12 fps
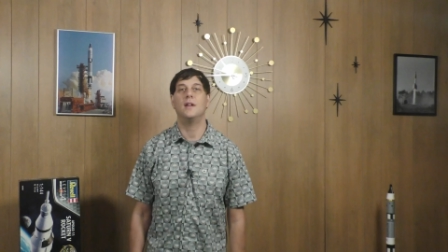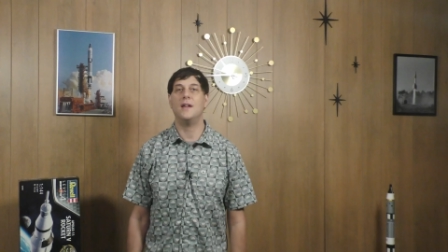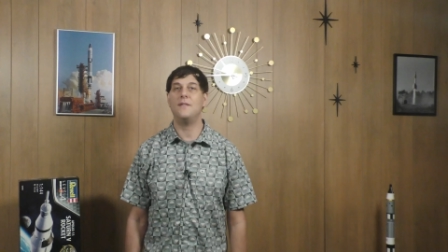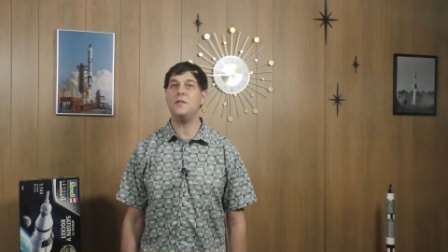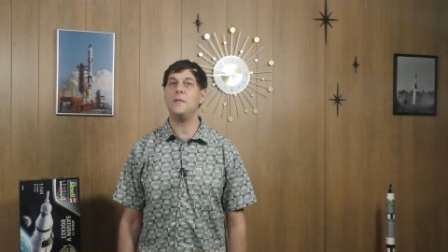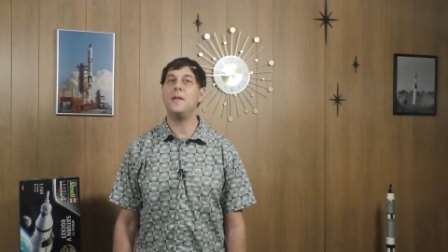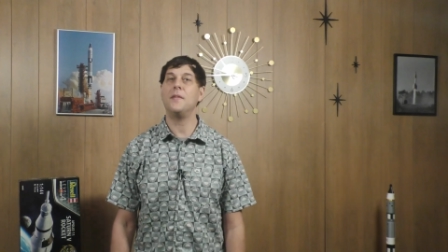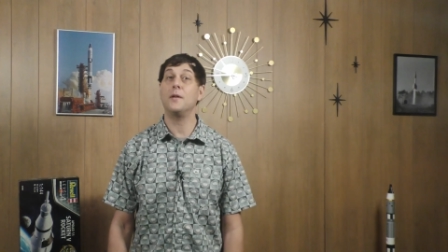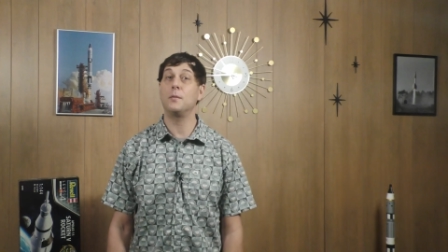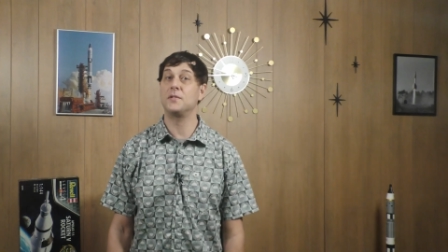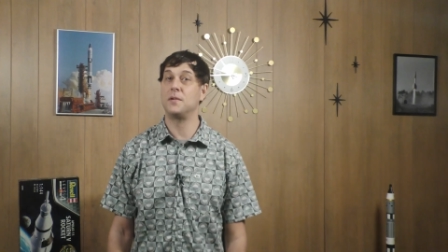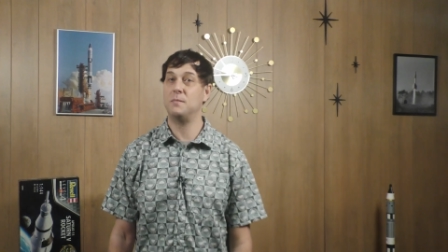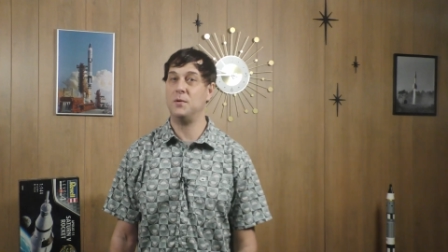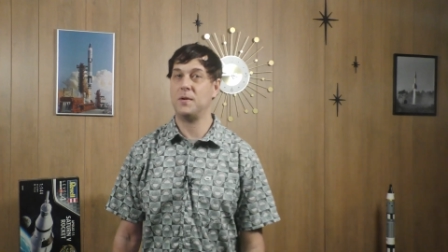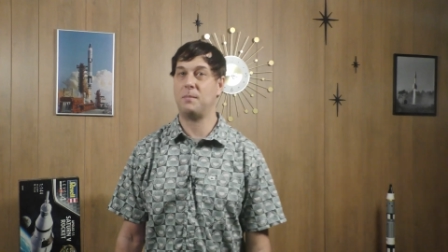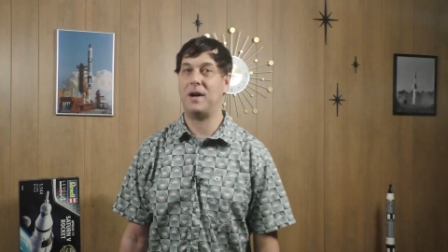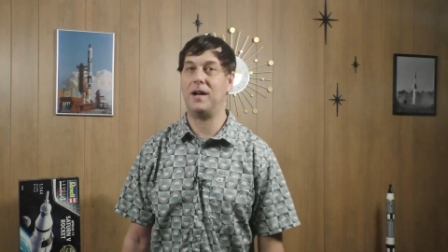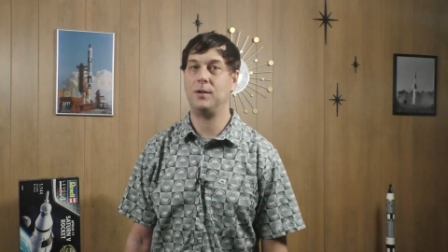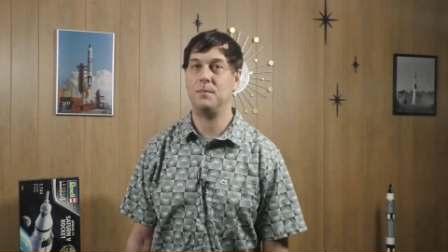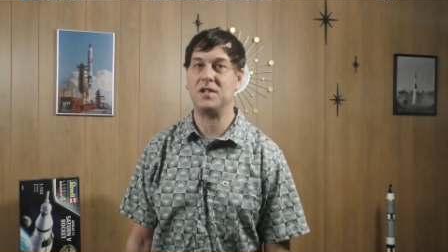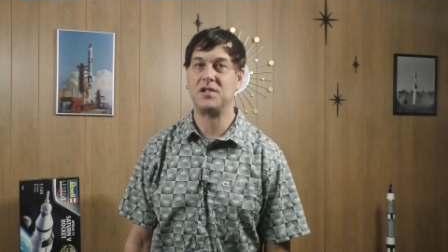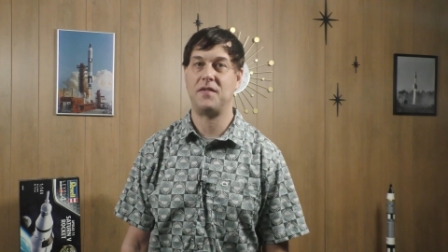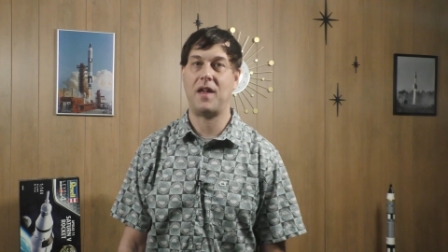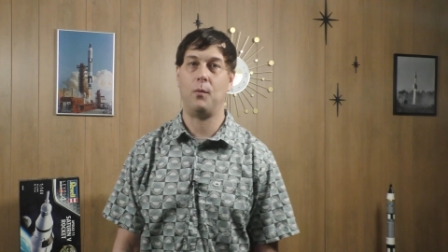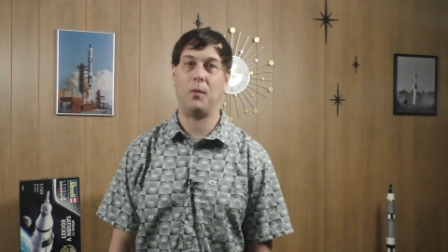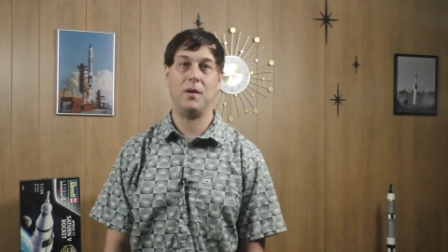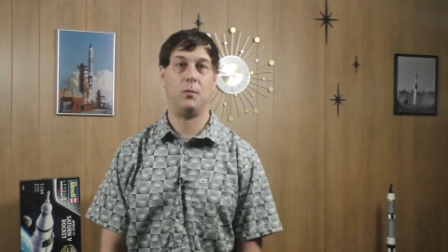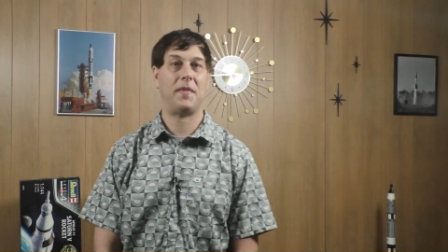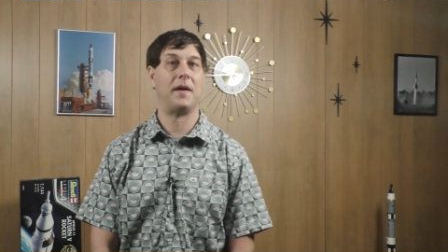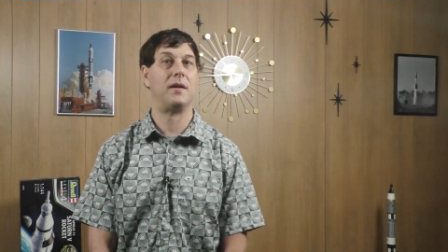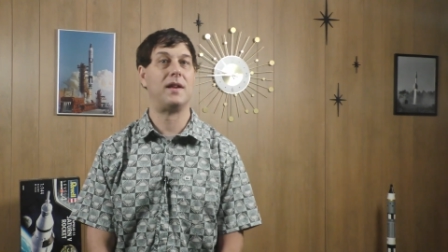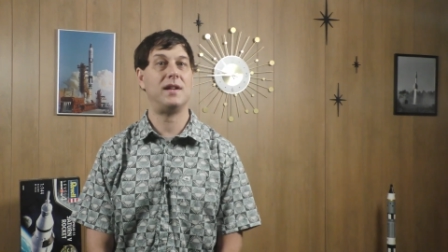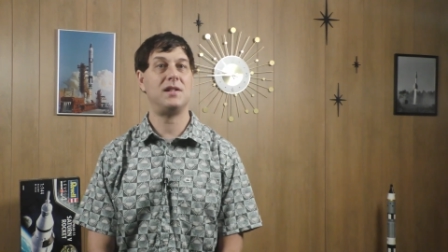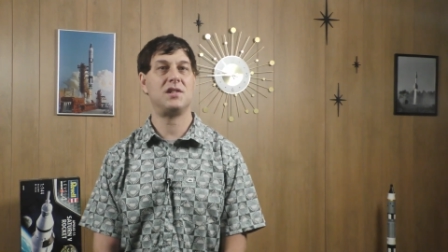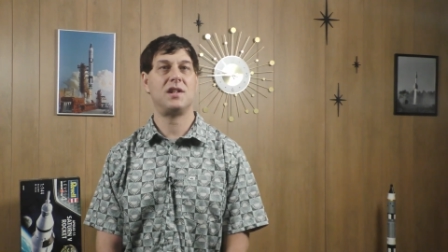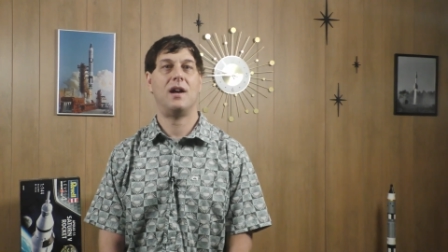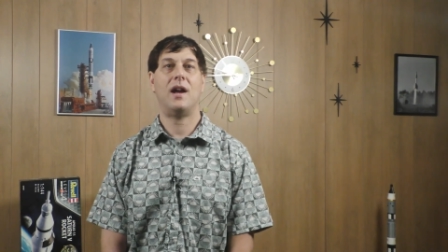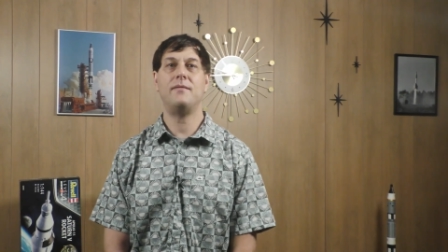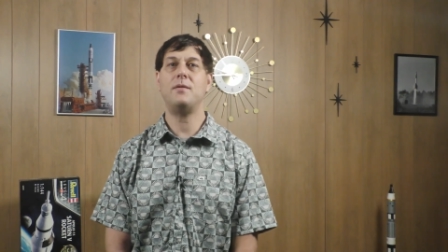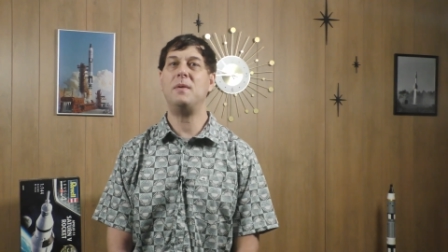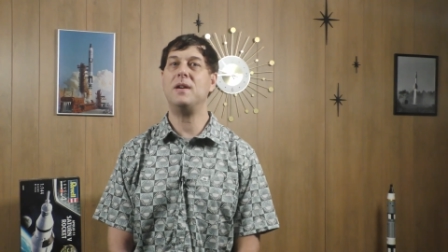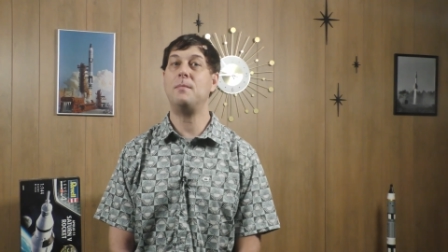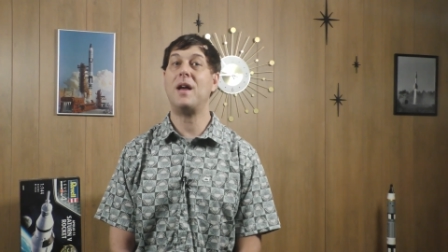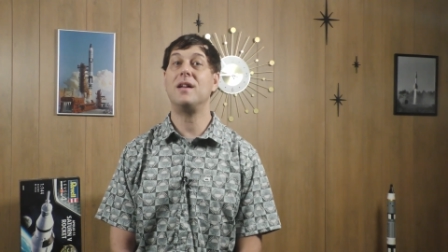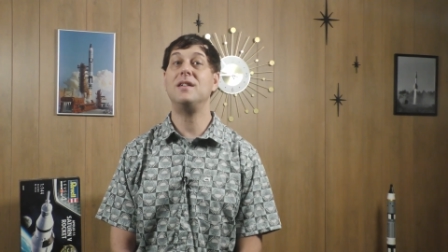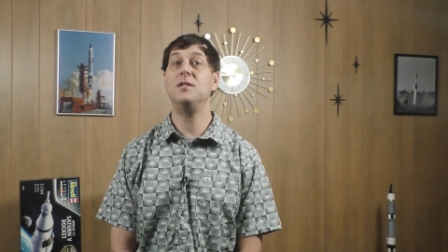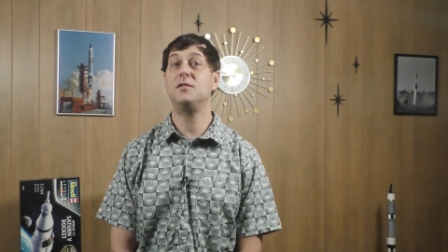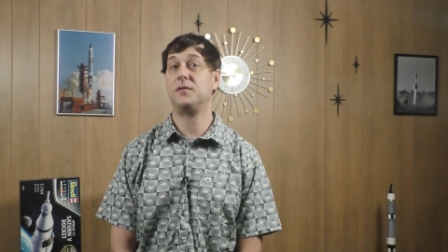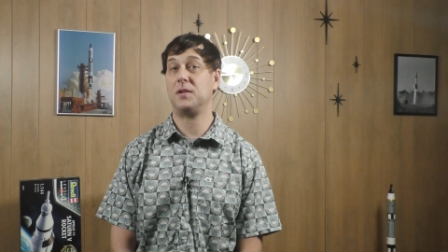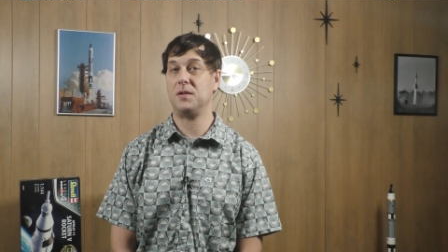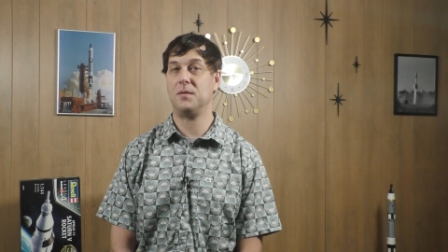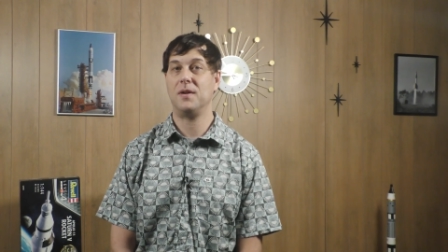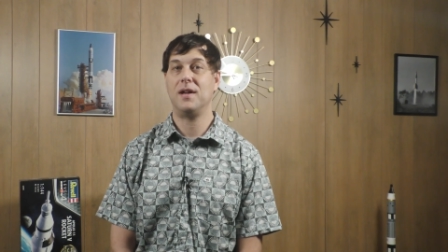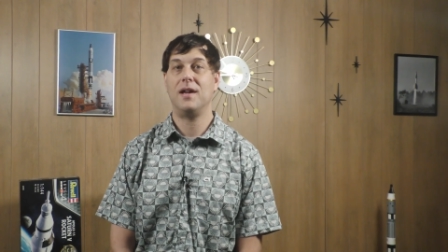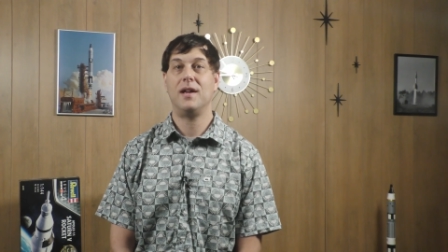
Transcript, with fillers: If you think there was a moon Apollo mission that went without a hitch, I have a bit of bad news for you.